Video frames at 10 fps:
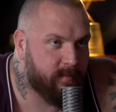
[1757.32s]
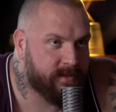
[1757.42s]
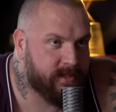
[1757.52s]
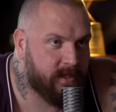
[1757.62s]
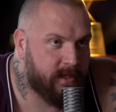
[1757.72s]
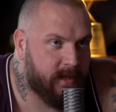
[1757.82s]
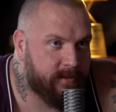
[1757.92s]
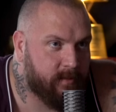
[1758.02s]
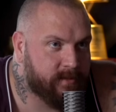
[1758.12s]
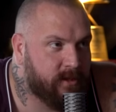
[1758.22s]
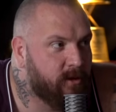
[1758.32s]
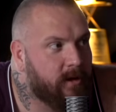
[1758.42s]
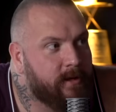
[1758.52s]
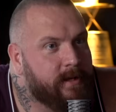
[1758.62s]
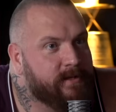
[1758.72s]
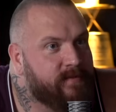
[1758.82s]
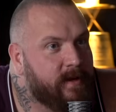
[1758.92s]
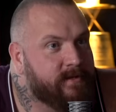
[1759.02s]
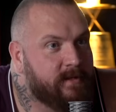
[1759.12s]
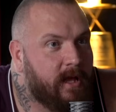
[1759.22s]
in particular, there was a look on his
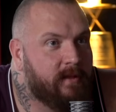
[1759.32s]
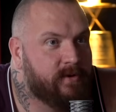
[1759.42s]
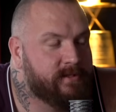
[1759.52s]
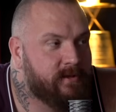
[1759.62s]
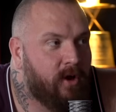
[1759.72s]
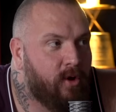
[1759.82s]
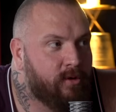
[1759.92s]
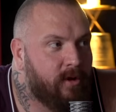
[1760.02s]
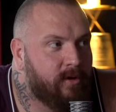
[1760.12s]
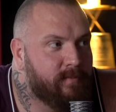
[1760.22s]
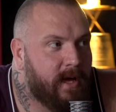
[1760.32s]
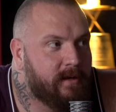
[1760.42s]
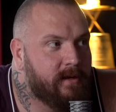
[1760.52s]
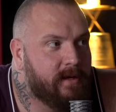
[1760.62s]
face, and Alvarez is a hard man.